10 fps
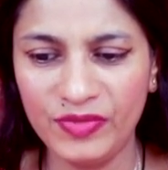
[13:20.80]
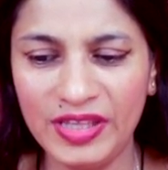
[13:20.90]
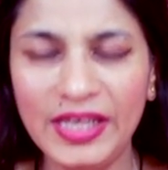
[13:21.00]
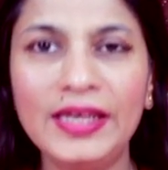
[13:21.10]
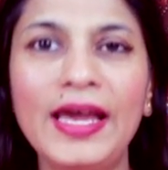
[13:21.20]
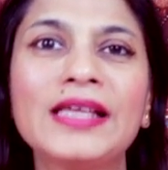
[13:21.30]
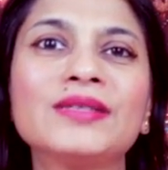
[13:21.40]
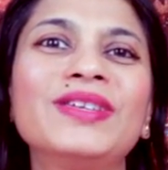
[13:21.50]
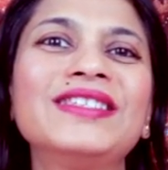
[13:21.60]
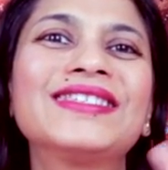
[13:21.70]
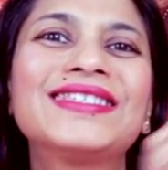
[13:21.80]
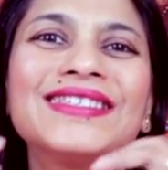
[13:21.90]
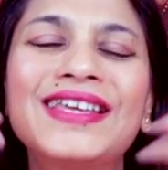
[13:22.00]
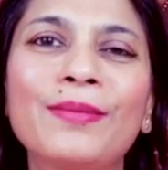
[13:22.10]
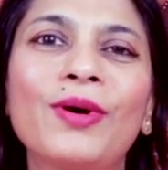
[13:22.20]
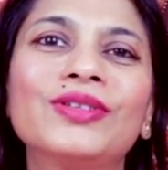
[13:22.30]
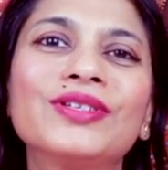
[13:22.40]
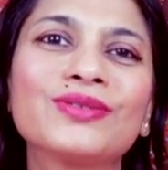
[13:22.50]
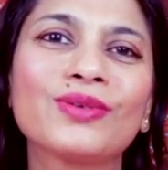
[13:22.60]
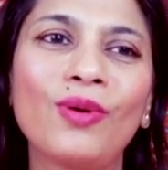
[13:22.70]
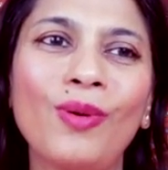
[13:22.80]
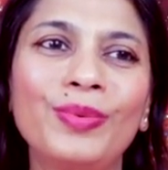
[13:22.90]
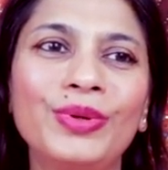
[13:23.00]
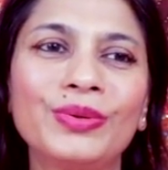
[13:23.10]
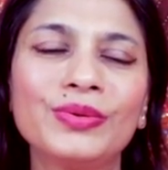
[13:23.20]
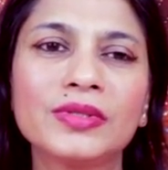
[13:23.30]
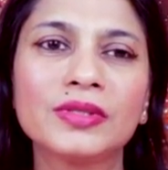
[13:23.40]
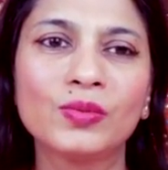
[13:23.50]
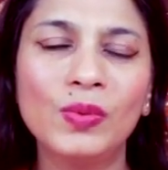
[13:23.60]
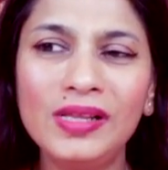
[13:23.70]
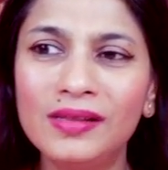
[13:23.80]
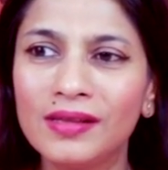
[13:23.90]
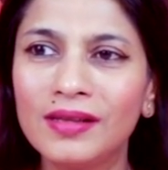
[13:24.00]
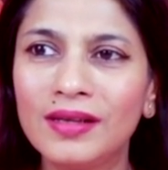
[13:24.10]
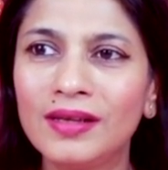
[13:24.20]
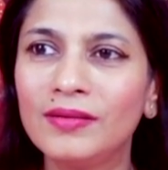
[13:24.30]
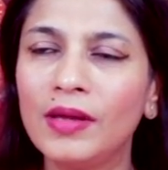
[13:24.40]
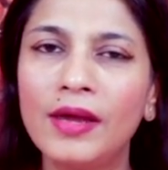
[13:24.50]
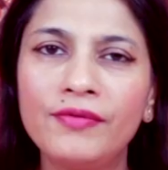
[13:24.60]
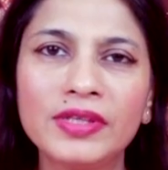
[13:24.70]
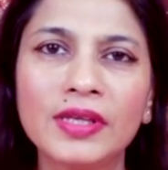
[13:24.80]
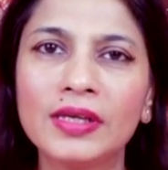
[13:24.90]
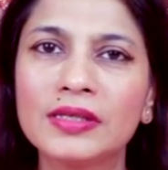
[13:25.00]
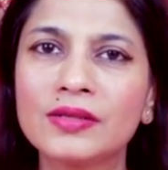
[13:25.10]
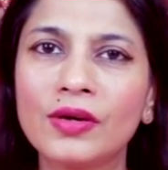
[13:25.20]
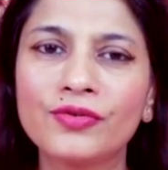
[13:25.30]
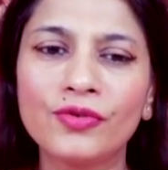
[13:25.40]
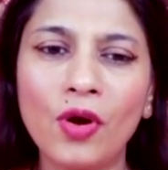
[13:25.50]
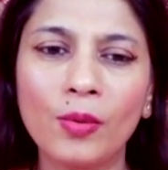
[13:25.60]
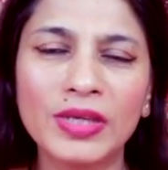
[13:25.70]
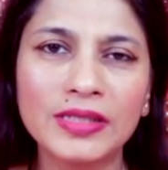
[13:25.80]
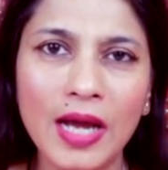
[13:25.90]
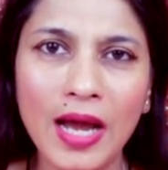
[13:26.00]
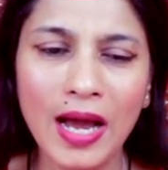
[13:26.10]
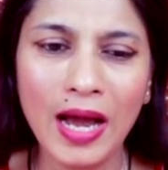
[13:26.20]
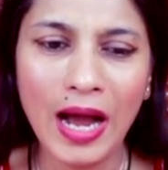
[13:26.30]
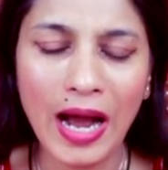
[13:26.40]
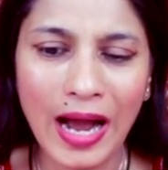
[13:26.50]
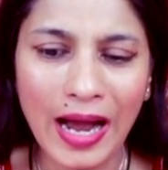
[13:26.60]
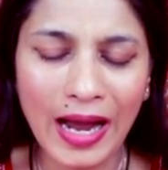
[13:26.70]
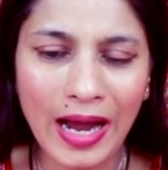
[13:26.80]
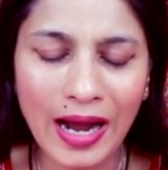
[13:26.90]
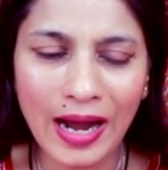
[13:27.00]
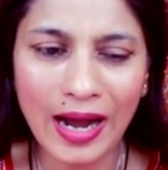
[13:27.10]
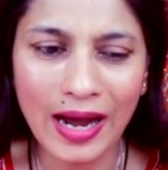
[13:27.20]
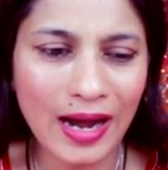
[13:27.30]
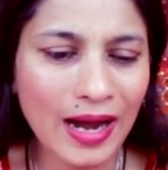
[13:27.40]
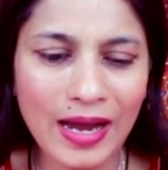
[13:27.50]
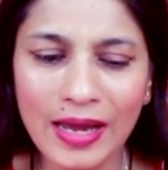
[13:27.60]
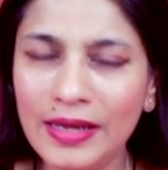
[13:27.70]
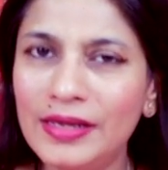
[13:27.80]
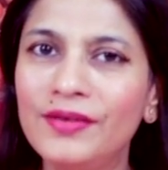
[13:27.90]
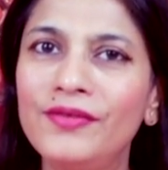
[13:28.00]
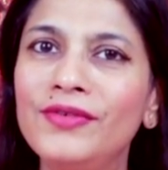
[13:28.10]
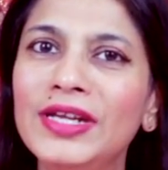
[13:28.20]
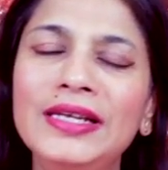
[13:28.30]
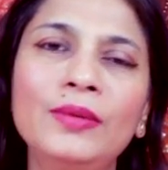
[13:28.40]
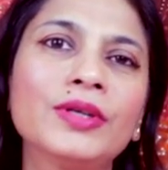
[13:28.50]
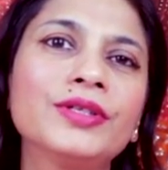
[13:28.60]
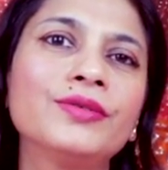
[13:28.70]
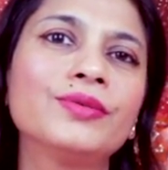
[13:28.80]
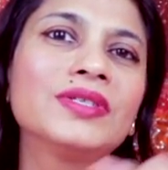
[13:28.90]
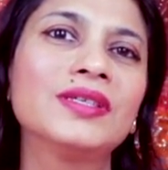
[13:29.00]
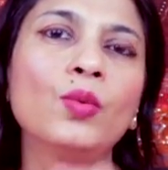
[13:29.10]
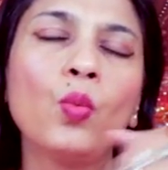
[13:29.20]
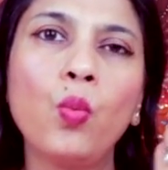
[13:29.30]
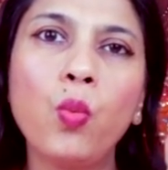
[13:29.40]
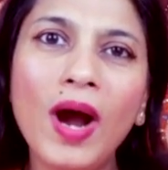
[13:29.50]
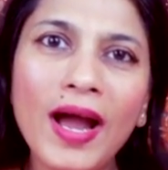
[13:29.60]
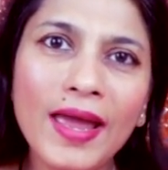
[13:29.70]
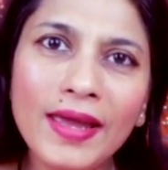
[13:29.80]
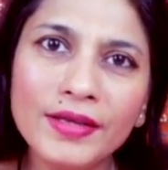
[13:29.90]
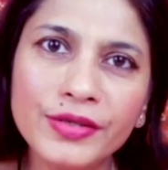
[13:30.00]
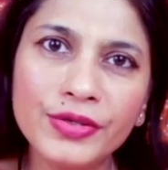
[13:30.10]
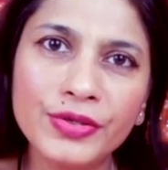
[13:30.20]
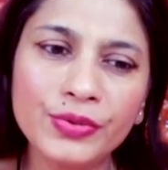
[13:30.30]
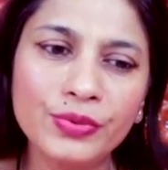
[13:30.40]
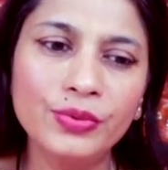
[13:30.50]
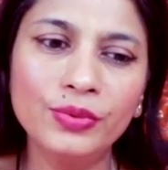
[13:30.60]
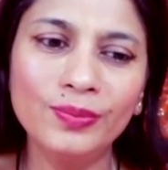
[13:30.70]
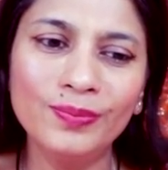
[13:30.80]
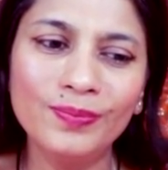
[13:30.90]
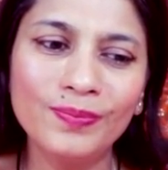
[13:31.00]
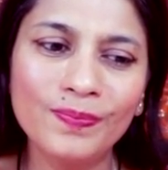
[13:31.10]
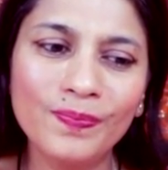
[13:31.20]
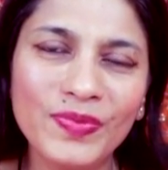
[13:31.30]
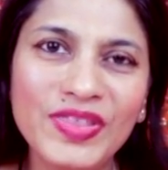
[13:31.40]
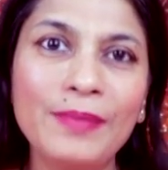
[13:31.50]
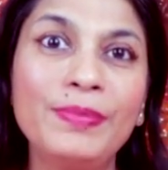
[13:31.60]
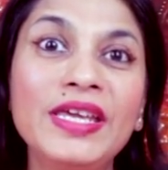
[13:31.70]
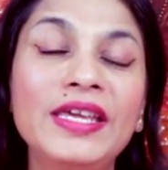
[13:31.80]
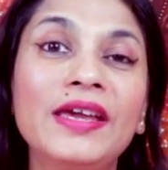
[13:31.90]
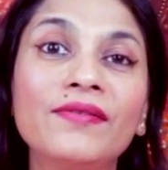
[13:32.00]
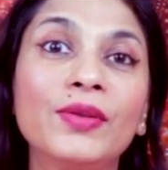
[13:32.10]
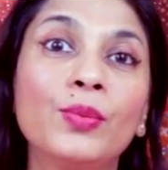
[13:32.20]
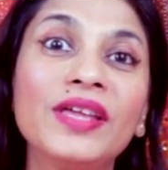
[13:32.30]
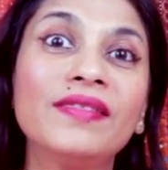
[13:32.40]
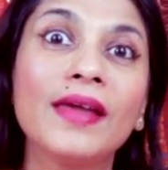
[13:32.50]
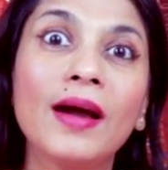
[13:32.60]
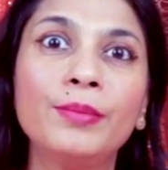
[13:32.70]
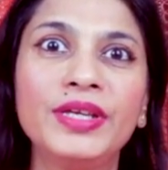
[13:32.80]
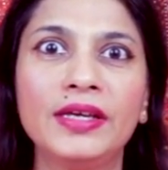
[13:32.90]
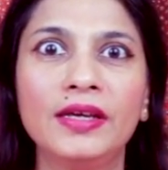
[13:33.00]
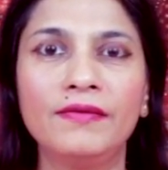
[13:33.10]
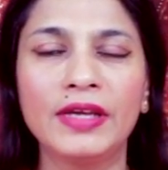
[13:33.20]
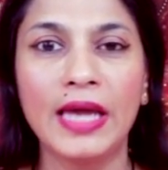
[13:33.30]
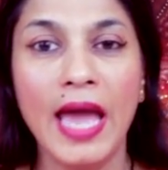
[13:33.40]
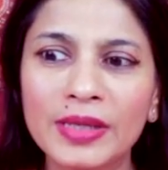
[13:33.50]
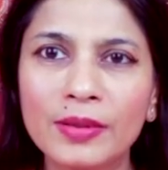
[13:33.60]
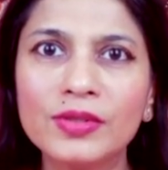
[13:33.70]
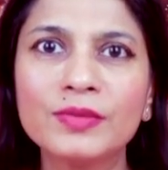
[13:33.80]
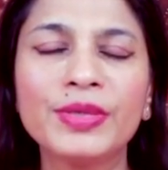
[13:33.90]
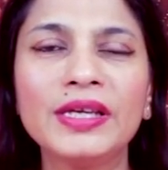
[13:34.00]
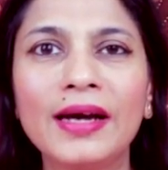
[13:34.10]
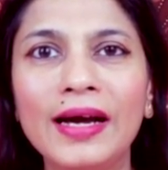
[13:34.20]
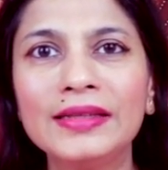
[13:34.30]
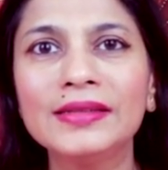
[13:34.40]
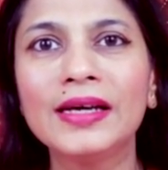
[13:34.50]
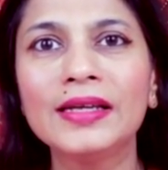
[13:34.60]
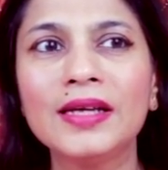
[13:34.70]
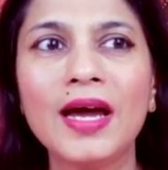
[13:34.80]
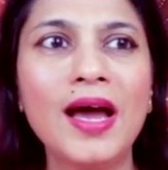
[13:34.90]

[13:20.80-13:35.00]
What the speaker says: thing has been said about the Scorpios. Well, everything is not wrong, but I really wanted to see why do they behave the way they are behaving. Because behind that,